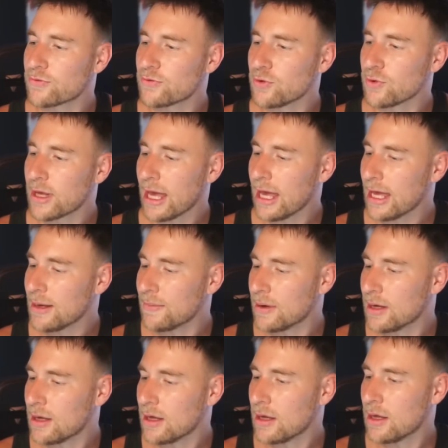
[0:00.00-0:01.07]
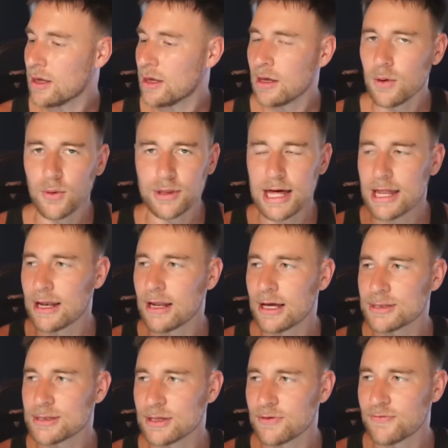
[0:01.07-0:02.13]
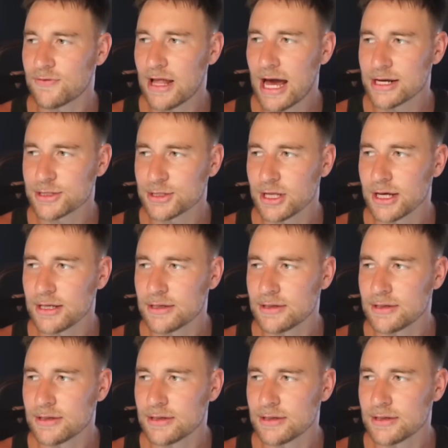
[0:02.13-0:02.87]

II game without a nice little flashlight.